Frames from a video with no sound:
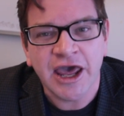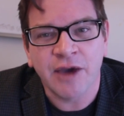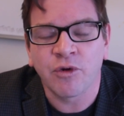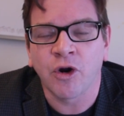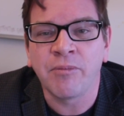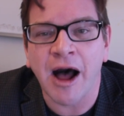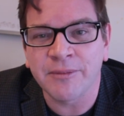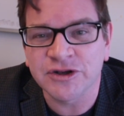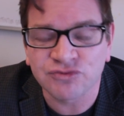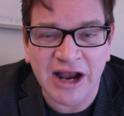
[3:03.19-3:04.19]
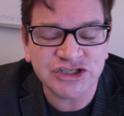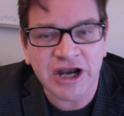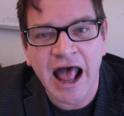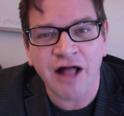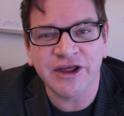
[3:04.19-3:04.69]
And what Obama's
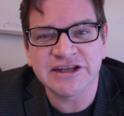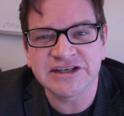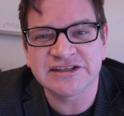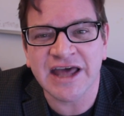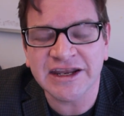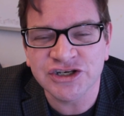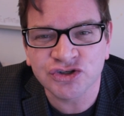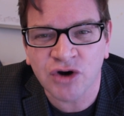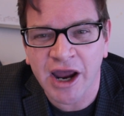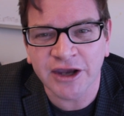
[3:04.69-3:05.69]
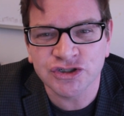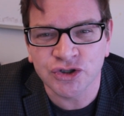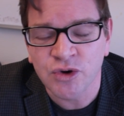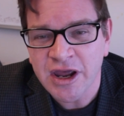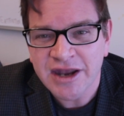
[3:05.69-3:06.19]
rationale is, is that he's trying
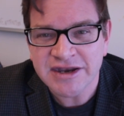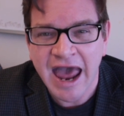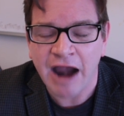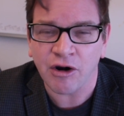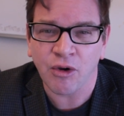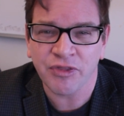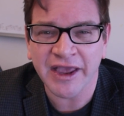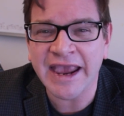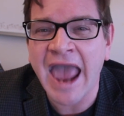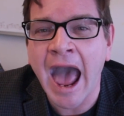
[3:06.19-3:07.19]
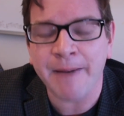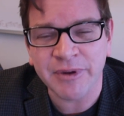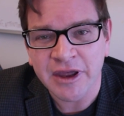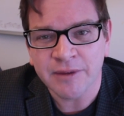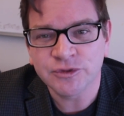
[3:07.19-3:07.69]
to narrow the gap
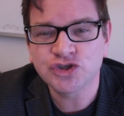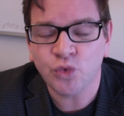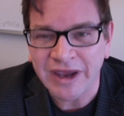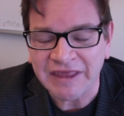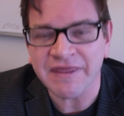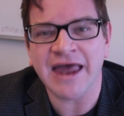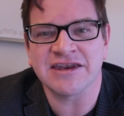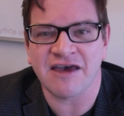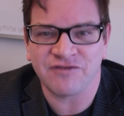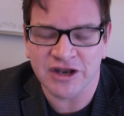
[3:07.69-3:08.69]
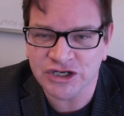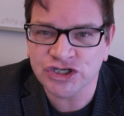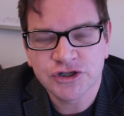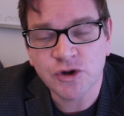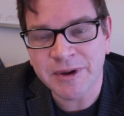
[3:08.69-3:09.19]
between that
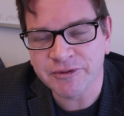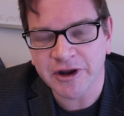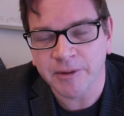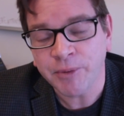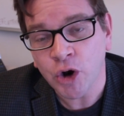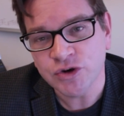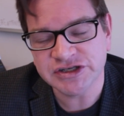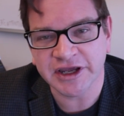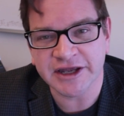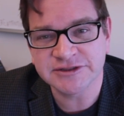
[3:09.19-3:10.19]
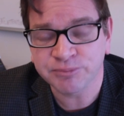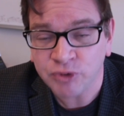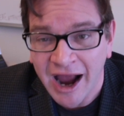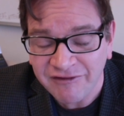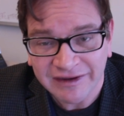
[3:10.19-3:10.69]
definition. So people that are posing as
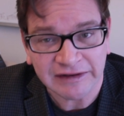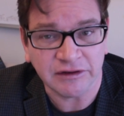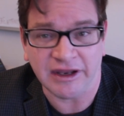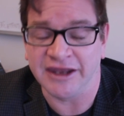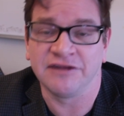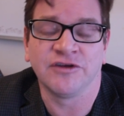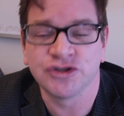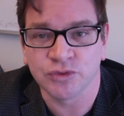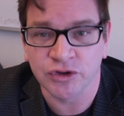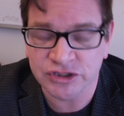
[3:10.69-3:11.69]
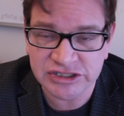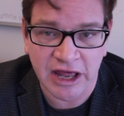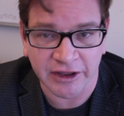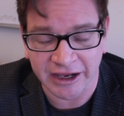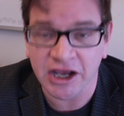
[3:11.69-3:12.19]
private individuals
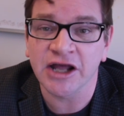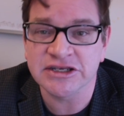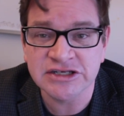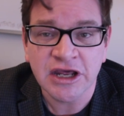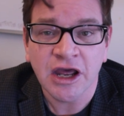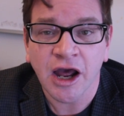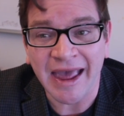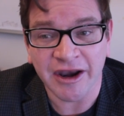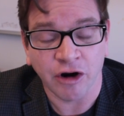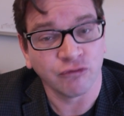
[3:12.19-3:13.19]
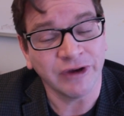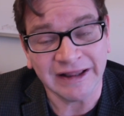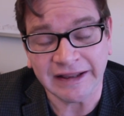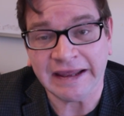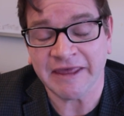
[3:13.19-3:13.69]
selling selling guns and are
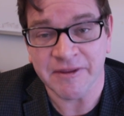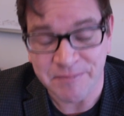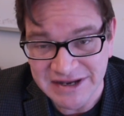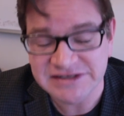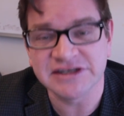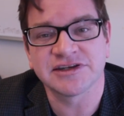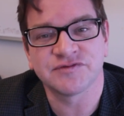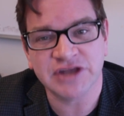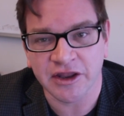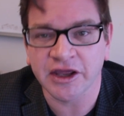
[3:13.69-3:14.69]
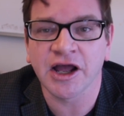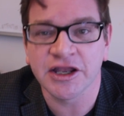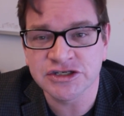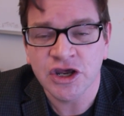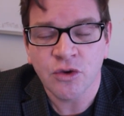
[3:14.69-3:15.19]
really in the business of selling
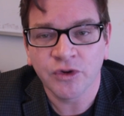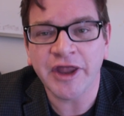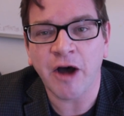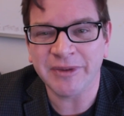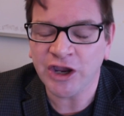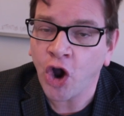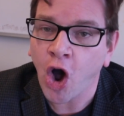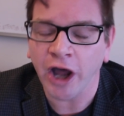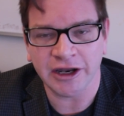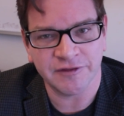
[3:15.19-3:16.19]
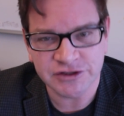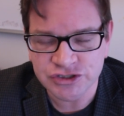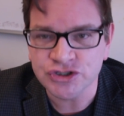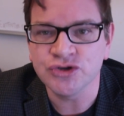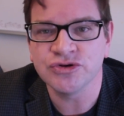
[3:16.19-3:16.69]
guns will now be caught in this
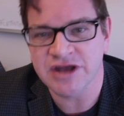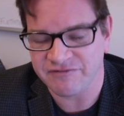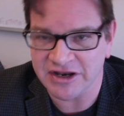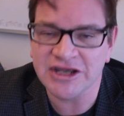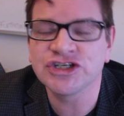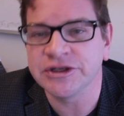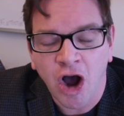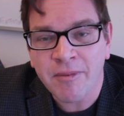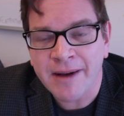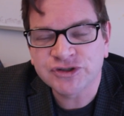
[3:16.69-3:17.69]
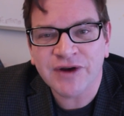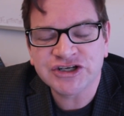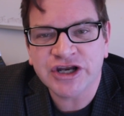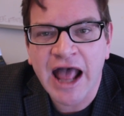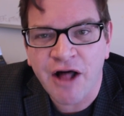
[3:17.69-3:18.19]
new definition. Obama's
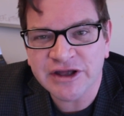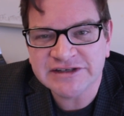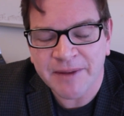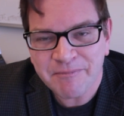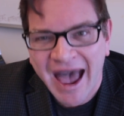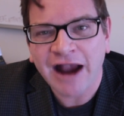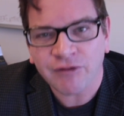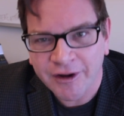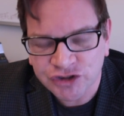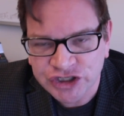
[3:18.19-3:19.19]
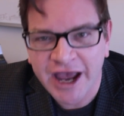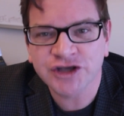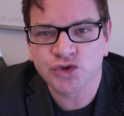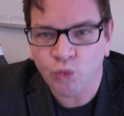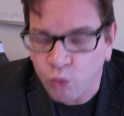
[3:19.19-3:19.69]
rationale is that background
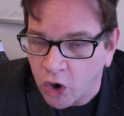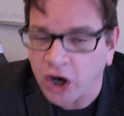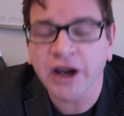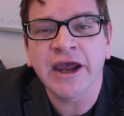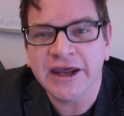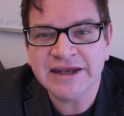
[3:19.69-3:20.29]
checks work.